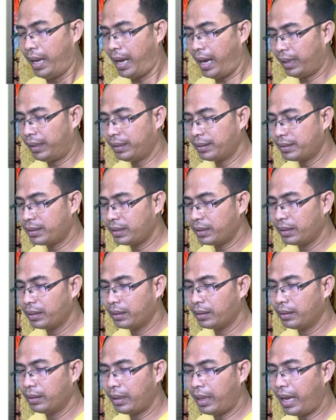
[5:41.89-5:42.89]
At
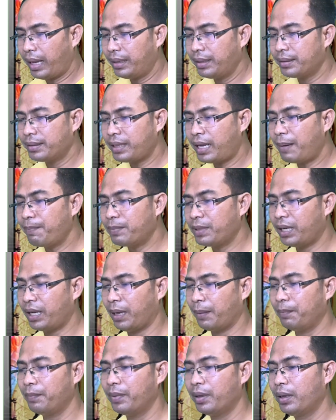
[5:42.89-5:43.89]
the same
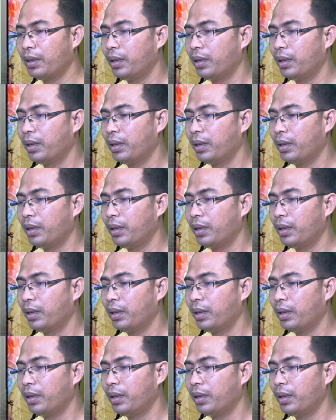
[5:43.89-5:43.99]
time,